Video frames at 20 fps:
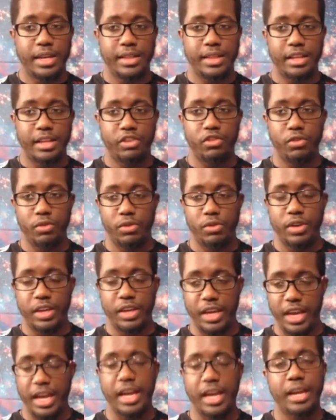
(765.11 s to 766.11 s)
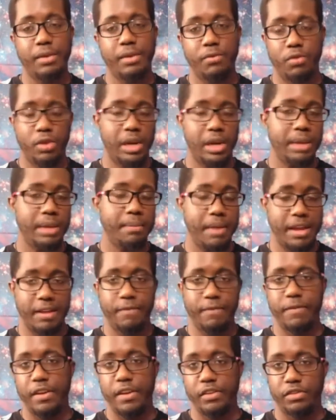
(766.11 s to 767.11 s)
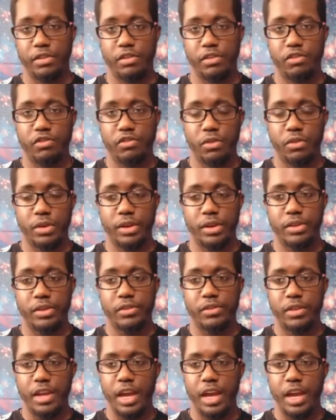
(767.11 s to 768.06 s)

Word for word: that you can really manifest these joys,